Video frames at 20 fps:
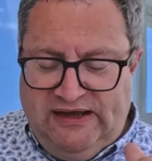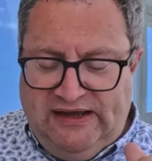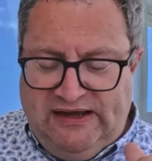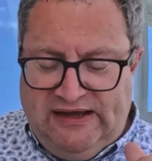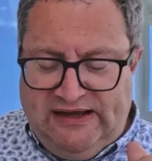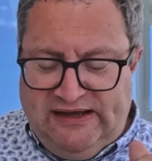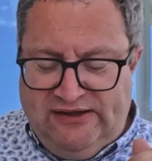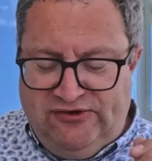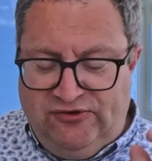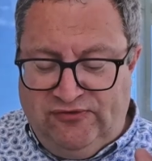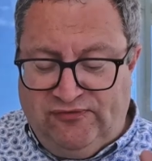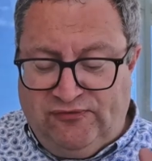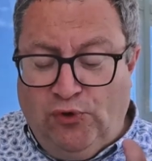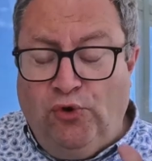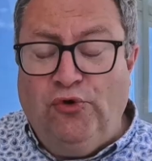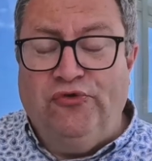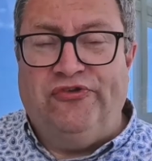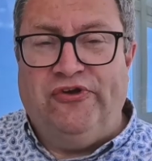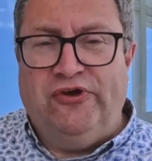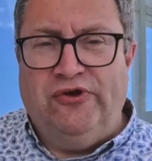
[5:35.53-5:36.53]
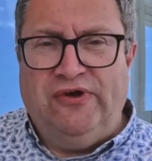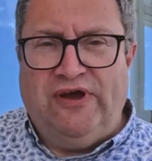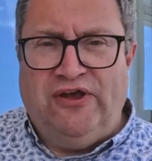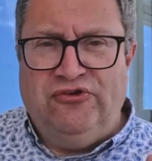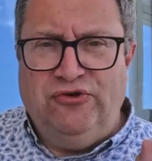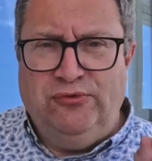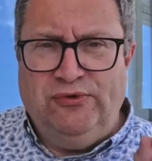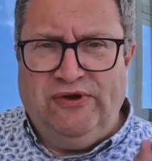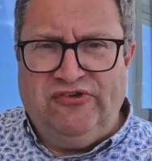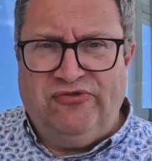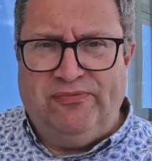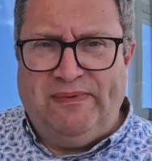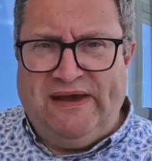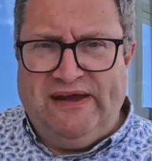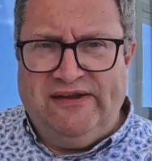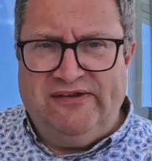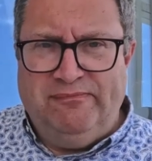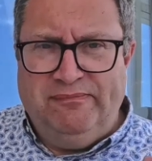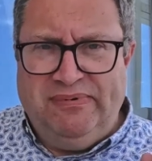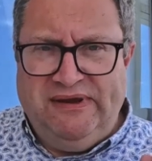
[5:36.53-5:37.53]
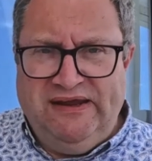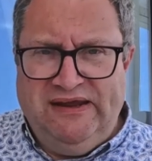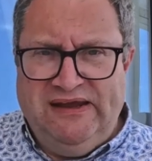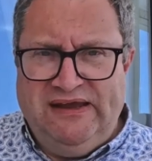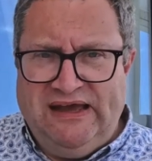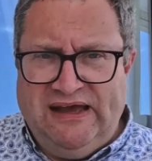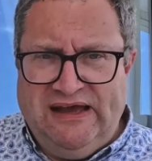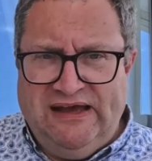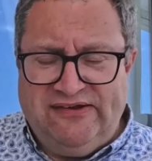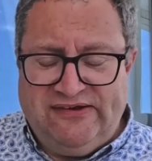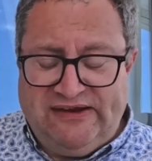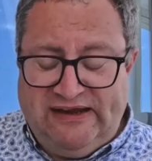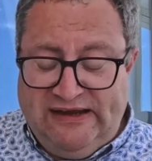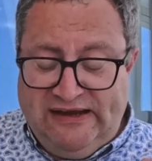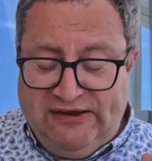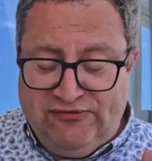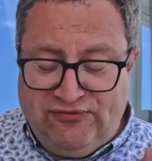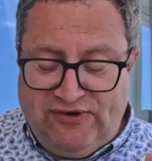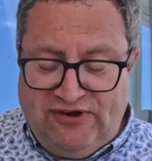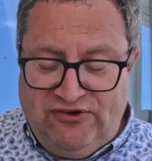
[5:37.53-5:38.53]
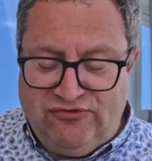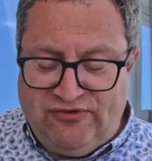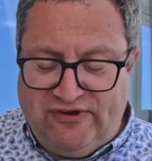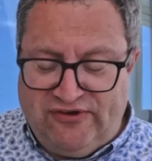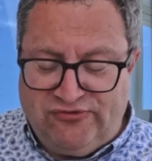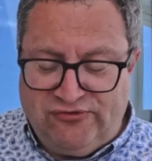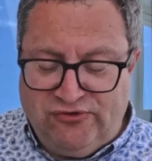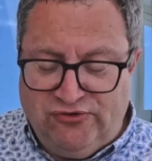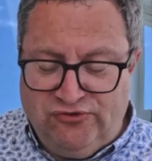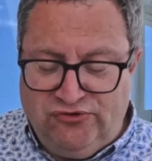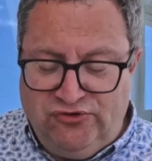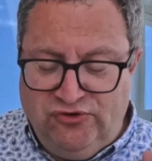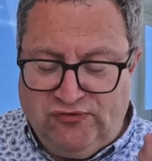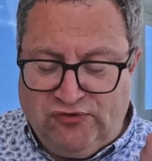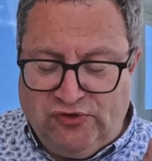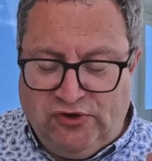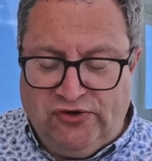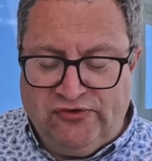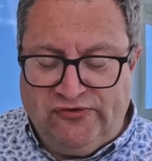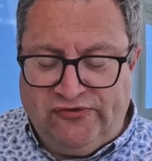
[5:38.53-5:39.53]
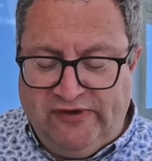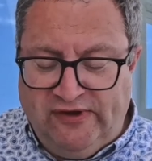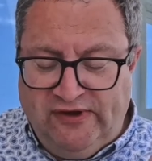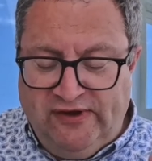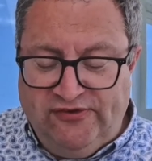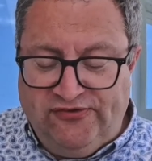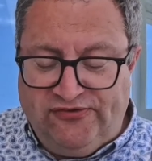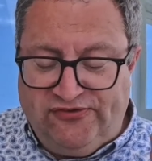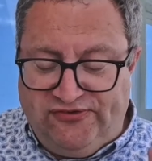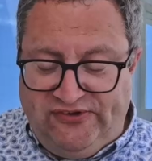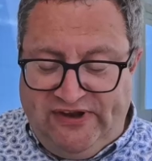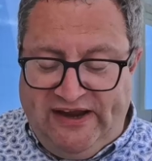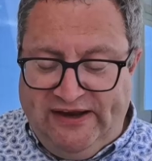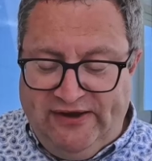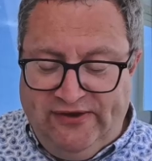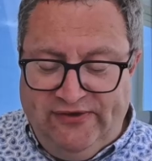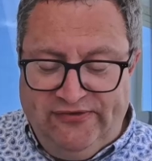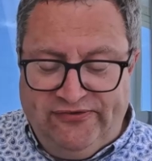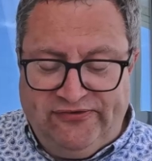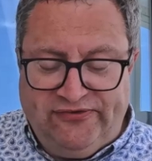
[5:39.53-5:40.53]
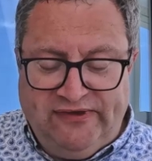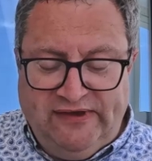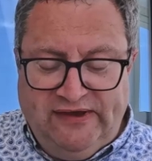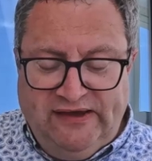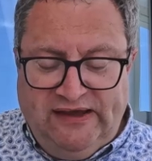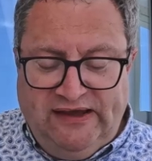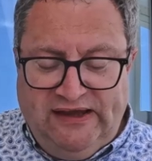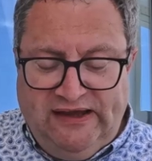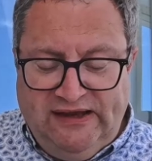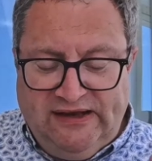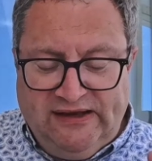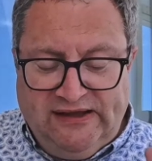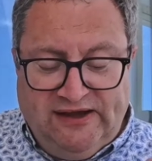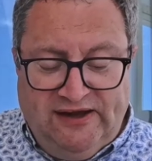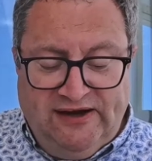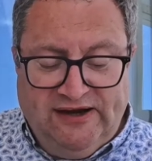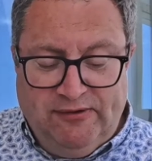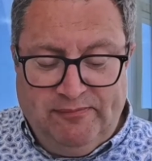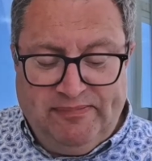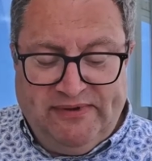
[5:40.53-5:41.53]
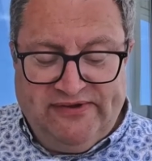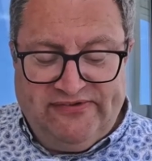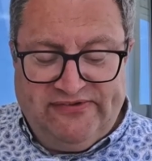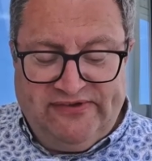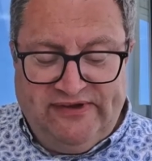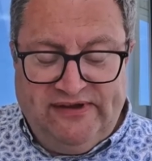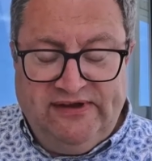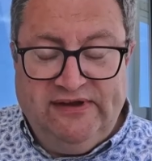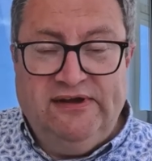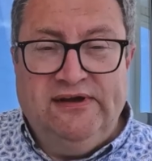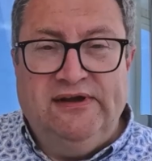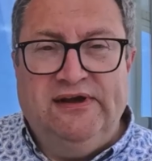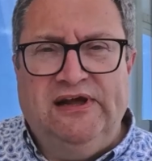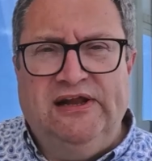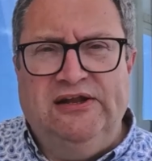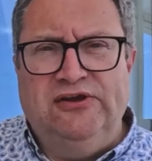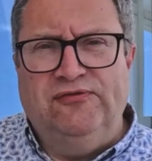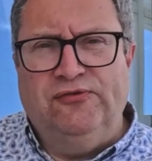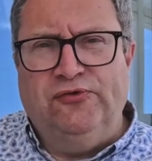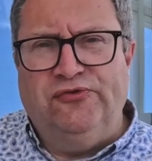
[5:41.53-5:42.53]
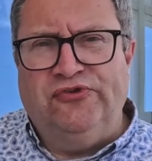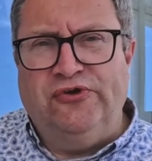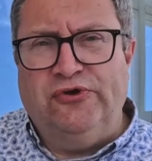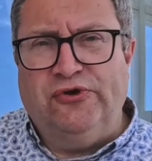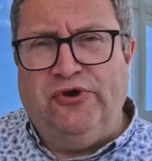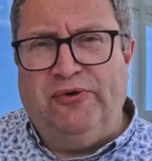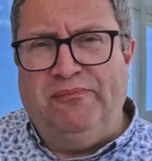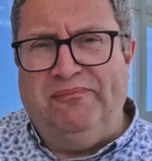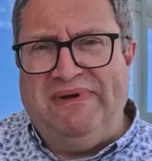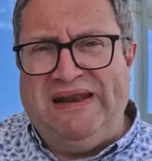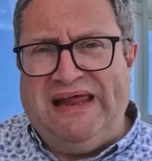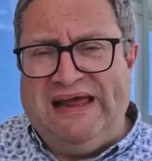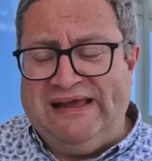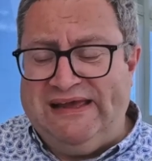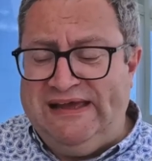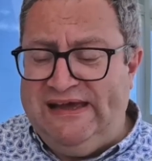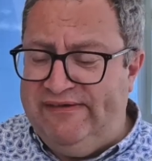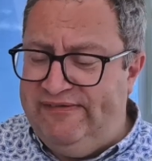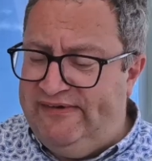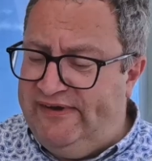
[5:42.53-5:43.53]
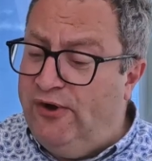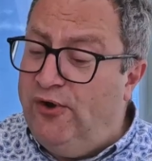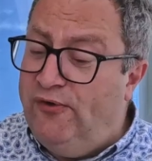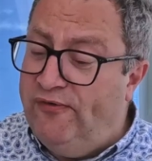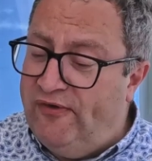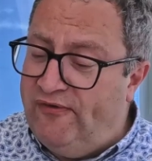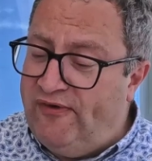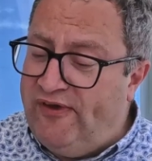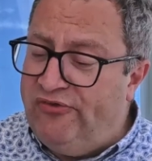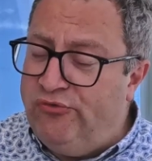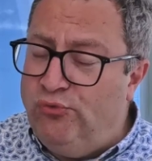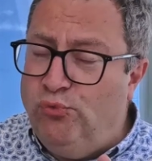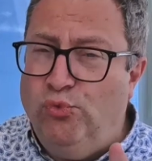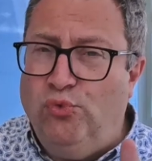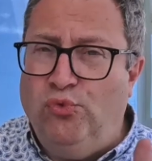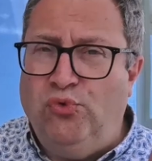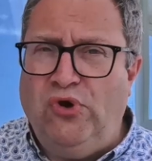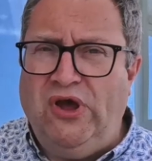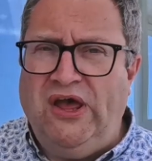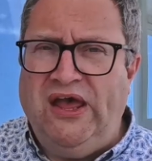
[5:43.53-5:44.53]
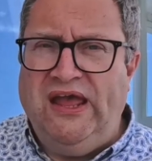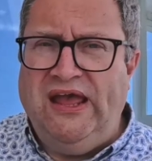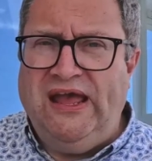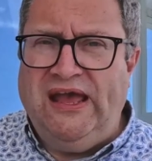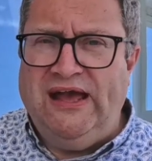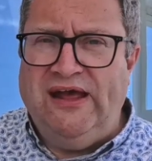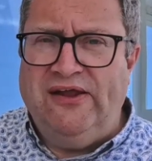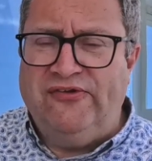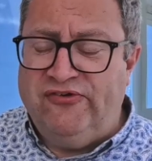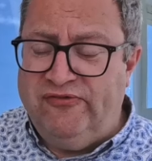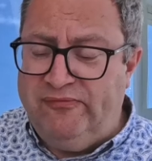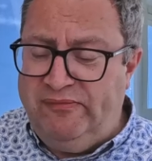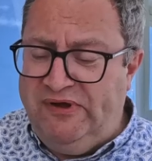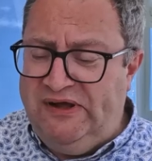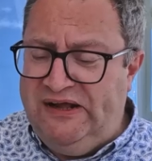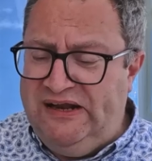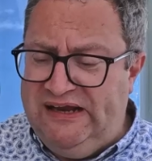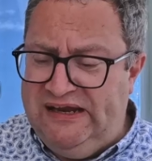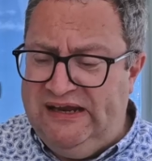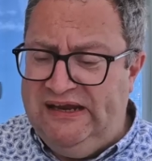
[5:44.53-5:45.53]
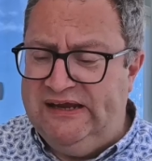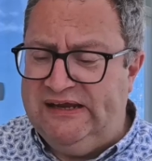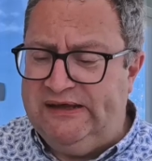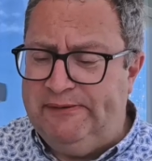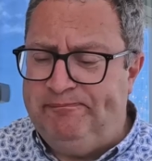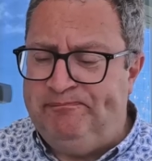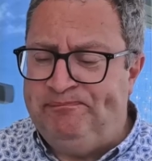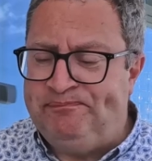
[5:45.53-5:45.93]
And you've also, as you would expect, being at a French restaurant, you've got snails in garlic butter, and you've also got black caviar, although that's way out of my league.